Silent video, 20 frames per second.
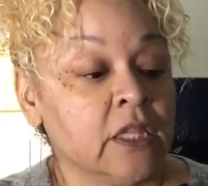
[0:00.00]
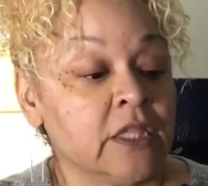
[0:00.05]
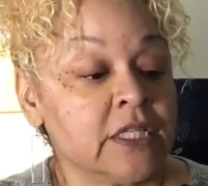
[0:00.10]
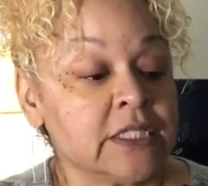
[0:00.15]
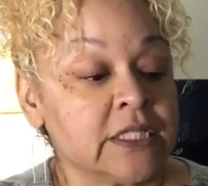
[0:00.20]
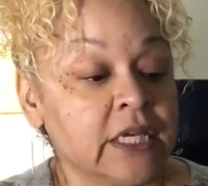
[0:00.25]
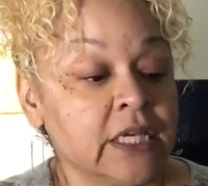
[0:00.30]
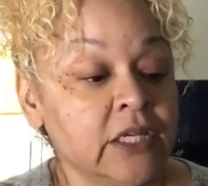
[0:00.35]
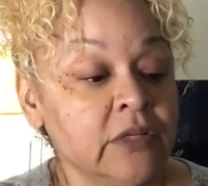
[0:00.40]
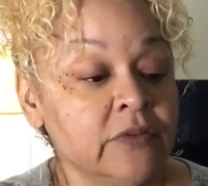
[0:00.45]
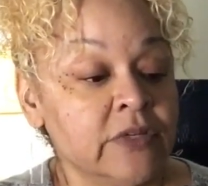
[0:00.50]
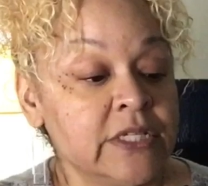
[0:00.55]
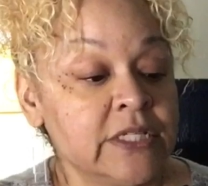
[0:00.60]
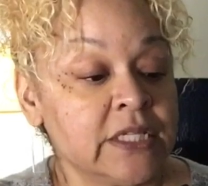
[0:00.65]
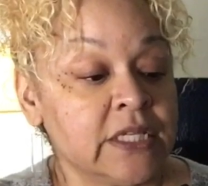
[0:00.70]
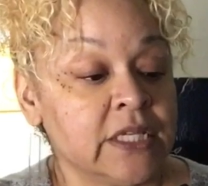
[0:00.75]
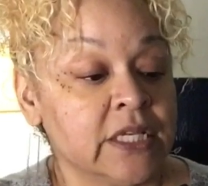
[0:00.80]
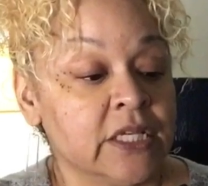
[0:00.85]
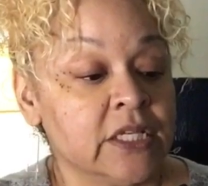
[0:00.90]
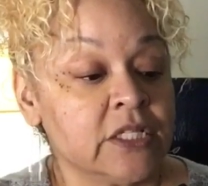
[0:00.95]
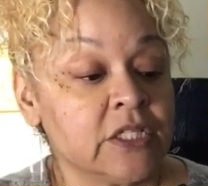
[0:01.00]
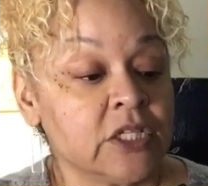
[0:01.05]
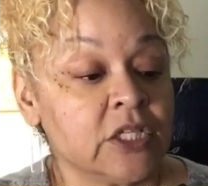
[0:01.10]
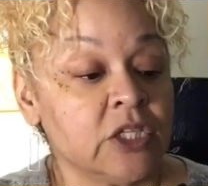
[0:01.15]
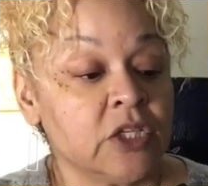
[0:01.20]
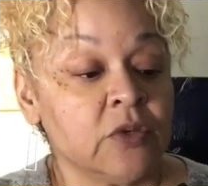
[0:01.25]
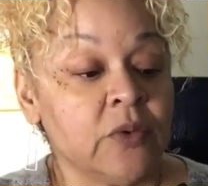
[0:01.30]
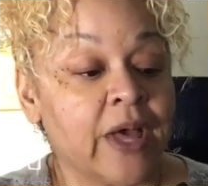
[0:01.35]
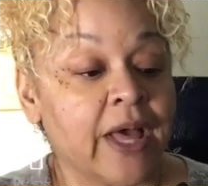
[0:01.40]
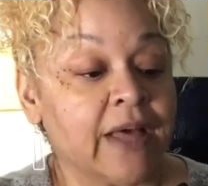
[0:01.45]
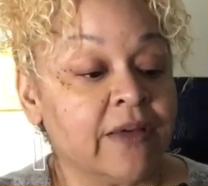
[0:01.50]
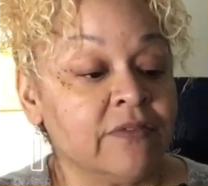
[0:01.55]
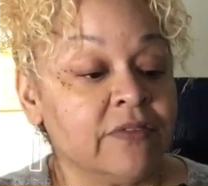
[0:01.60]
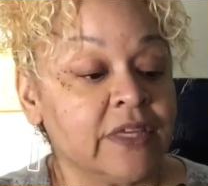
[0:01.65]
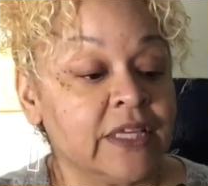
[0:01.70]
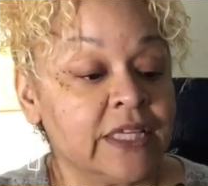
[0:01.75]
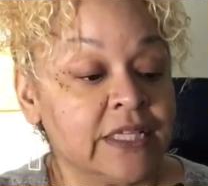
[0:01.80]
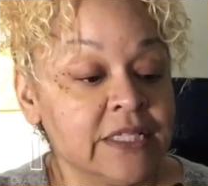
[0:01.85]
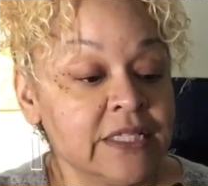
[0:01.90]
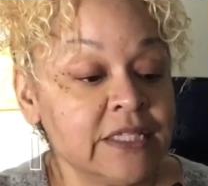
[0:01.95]
The second reason is you have
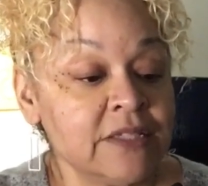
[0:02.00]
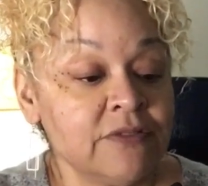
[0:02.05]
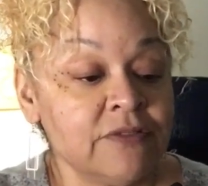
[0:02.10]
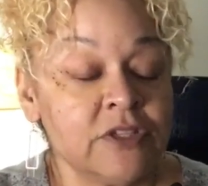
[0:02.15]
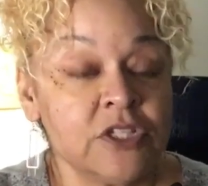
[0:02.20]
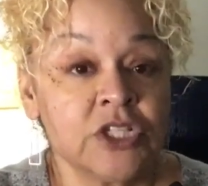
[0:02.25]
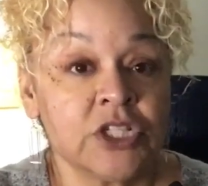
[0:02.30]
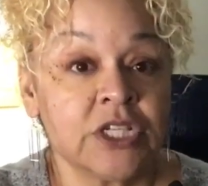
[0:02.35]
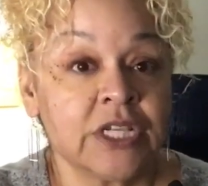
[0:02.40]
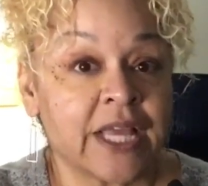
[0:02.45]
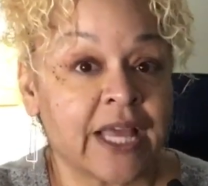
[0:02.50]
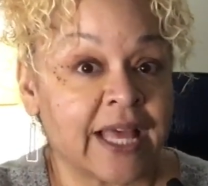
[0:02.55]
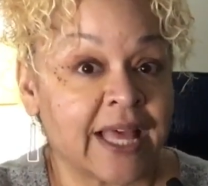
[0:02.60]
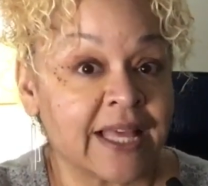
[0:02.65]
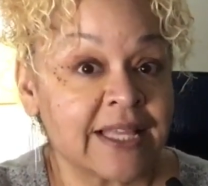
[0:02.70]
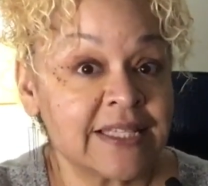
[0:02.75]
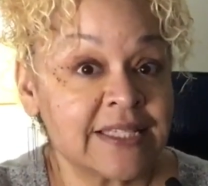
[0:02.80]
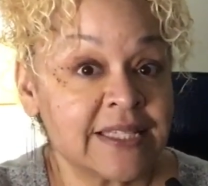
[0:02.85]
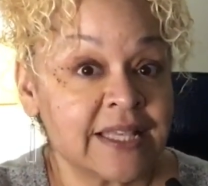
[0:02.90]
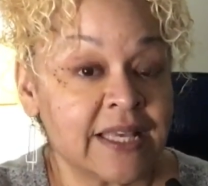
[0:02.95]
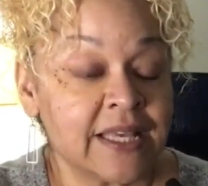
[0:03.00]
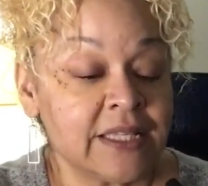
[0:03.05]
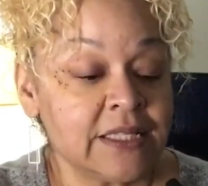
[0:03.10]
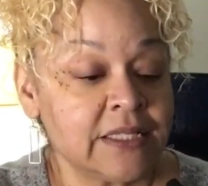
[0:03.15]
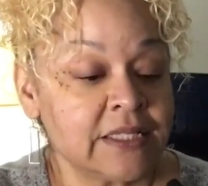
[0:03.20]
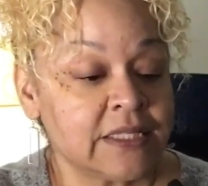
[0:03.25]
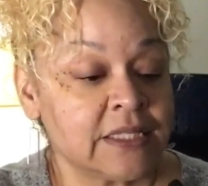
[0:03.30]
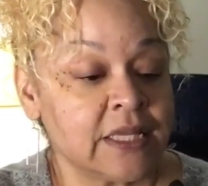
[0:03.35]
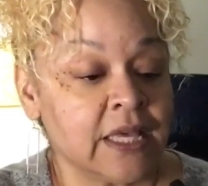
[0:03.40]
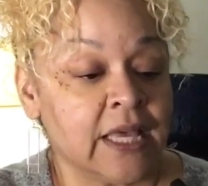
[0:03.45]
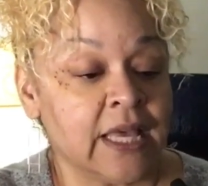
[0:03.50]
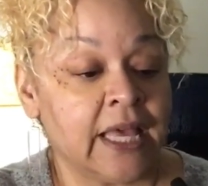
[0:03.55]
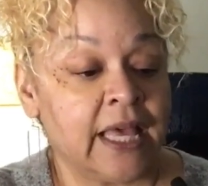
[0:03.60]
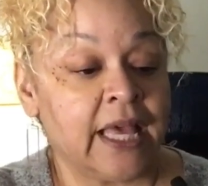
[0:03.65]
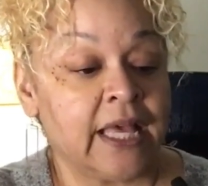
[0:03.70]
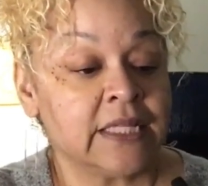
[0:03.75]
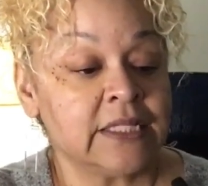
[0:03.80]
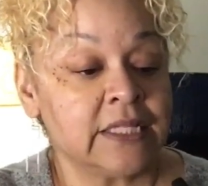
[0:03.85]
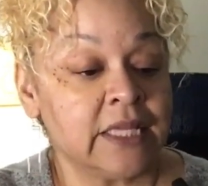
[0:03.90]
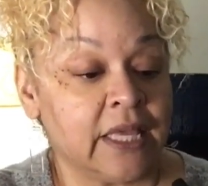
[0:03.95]
insufficient assets
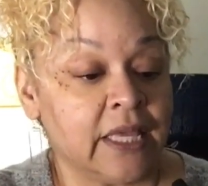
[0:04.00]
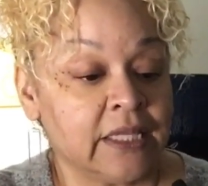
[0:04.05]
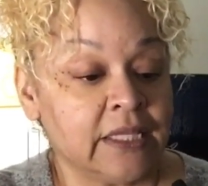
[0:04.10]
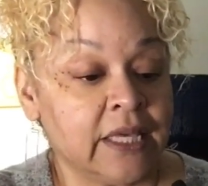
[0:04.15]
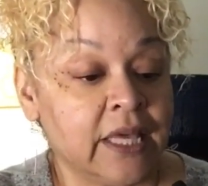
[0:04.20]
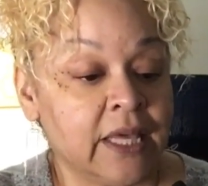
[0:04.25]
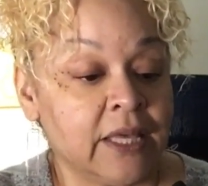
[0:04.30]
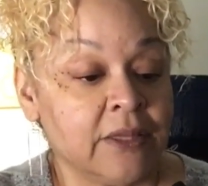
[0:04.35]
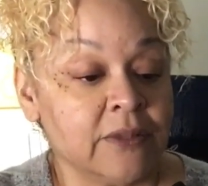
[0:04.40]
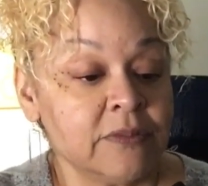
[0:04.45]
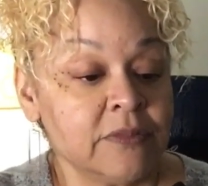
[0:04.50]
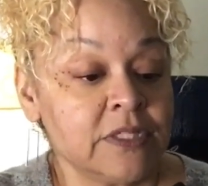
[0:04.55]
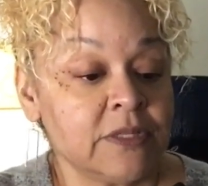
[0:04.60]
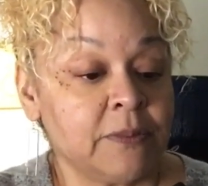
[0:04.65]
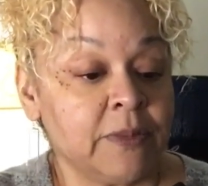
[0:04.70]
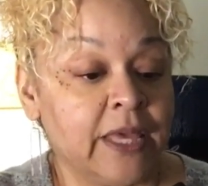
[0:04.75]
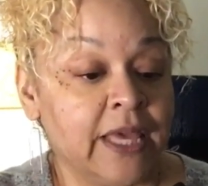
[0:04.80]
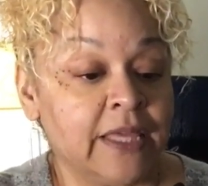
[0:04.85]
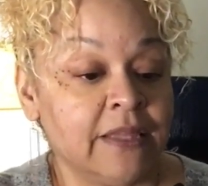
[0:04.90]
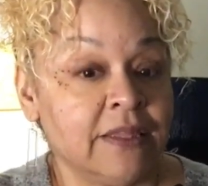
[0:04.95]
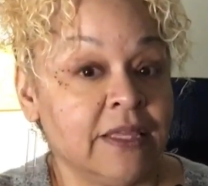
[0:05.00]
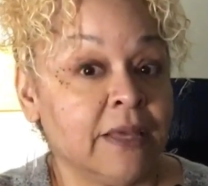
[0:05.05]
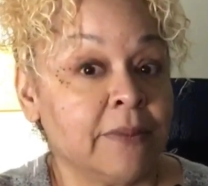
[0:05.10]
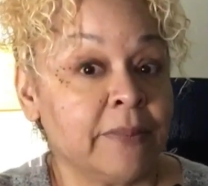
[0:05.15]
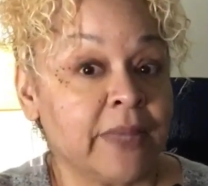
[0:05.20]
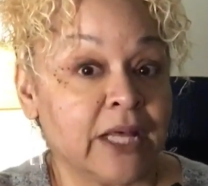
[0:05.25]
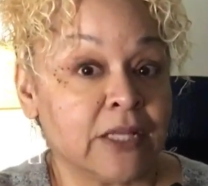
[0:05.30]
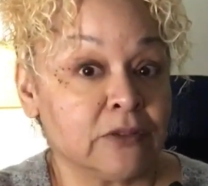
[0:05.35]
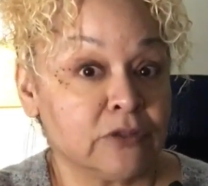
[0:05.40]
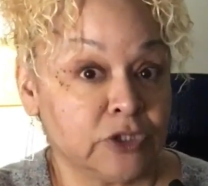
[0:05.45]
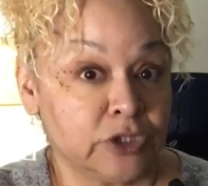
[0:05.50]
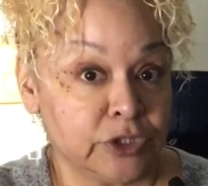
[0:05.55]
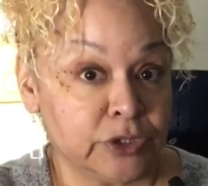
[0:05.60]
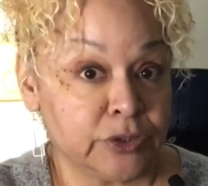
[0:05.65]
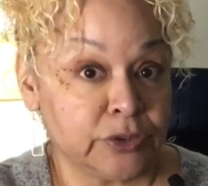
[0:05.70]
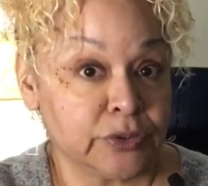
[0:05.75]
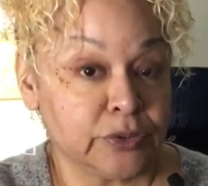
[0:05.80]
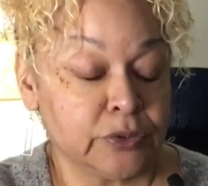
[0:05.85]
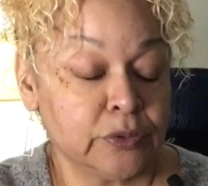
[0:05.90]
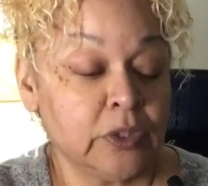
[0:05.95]
and income to pay the amount
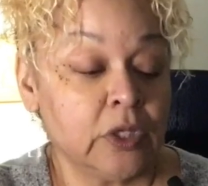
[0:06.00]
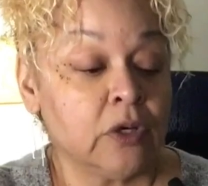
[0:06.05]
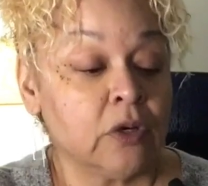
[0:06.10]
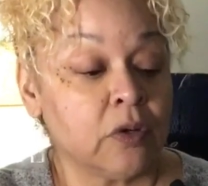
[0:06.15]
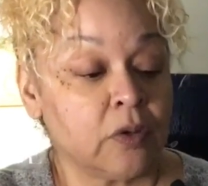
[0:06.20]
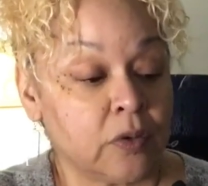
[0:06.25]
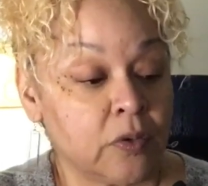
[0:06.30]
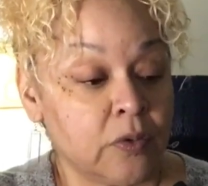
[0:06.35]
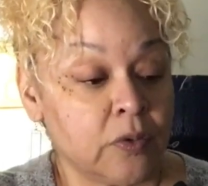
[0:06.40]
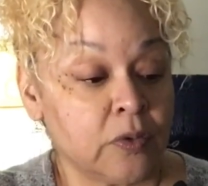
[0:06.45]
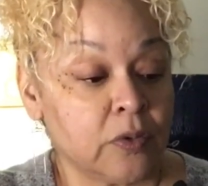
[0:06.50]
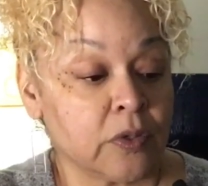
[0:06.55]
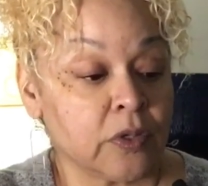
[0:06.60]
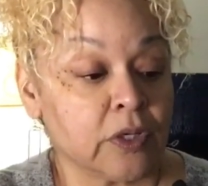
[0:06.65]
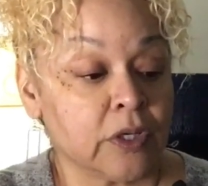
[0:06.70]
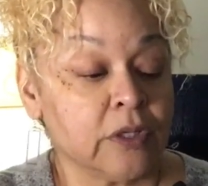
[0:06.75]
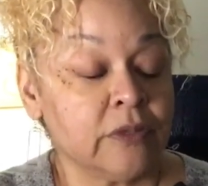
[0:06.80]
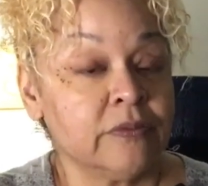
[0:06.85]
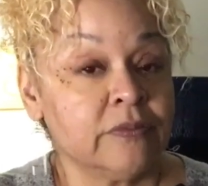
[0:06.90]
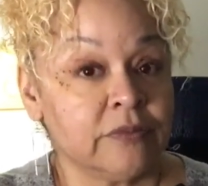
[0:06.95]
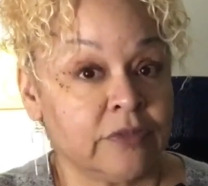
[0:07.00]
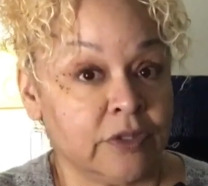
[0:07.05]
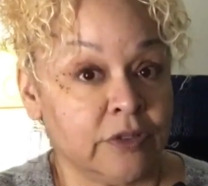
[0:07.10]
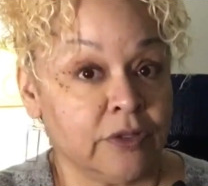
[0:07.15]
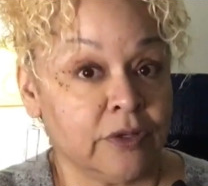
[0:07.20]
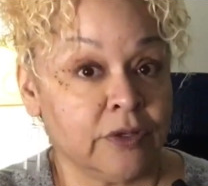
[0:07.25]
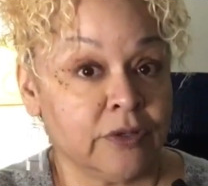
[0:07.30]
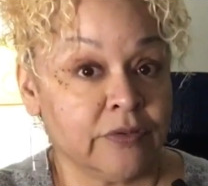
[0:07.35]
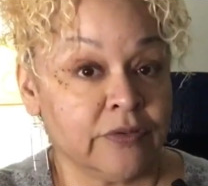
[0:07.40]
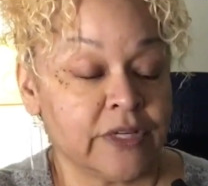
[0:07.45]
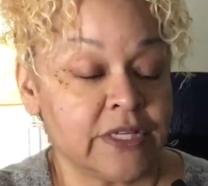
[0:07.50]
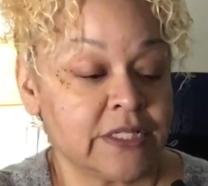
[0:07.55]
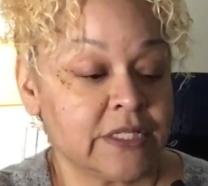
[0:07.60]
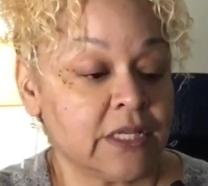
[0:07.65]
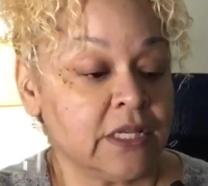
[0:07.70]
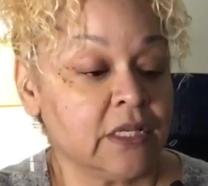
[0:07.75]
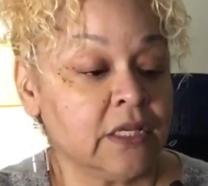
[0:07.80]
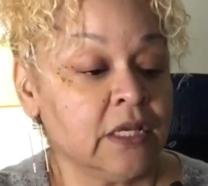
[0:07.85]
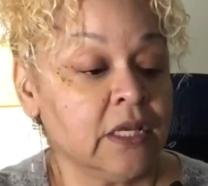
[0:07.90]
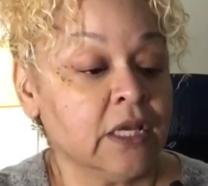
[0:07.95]
due. Or the third
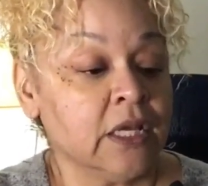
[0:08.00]
reason,